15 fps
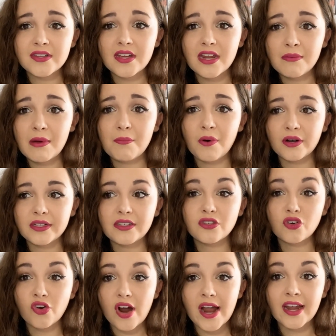it and my body is
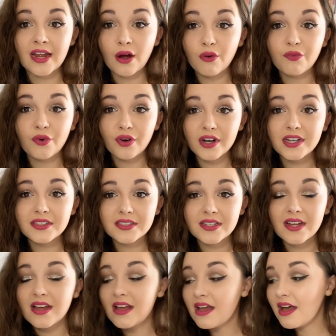crying out for it.
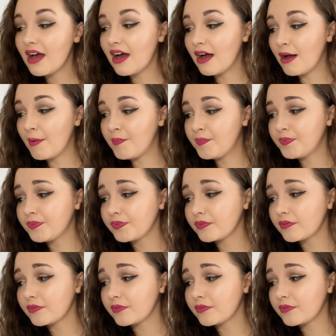Um,